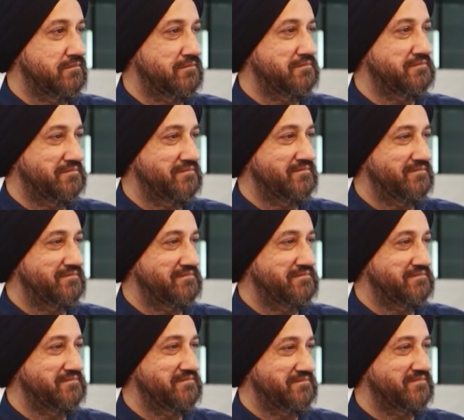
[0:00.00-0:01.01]

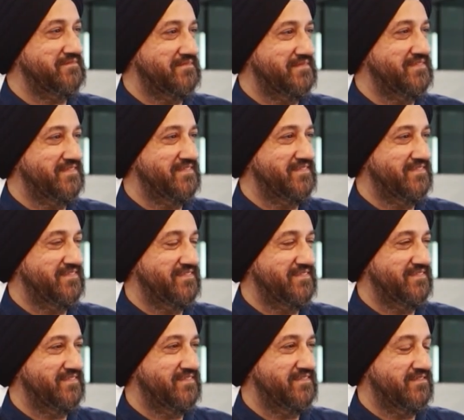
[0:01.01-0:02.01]
The person shown says nothing.